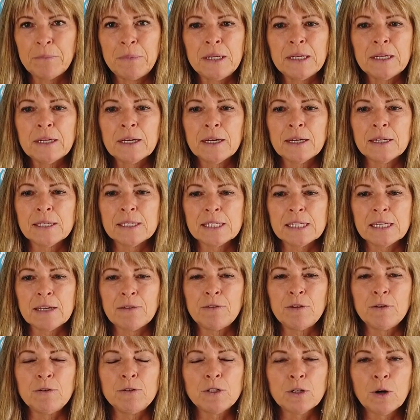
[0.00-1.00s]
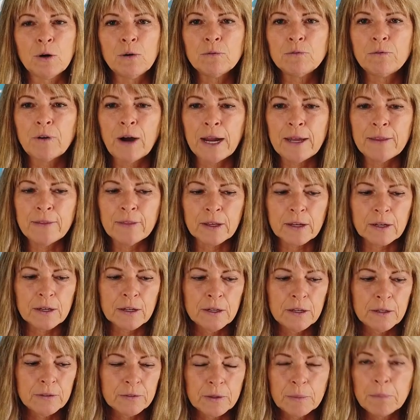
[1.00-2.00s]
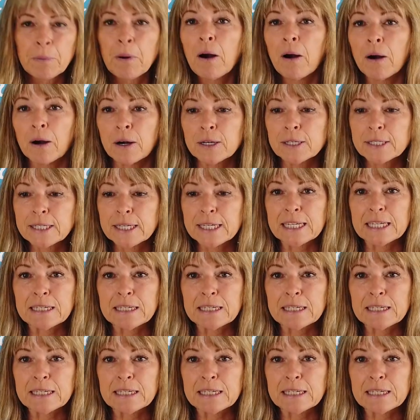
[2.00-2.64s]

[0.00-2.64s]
because if you don't find the part,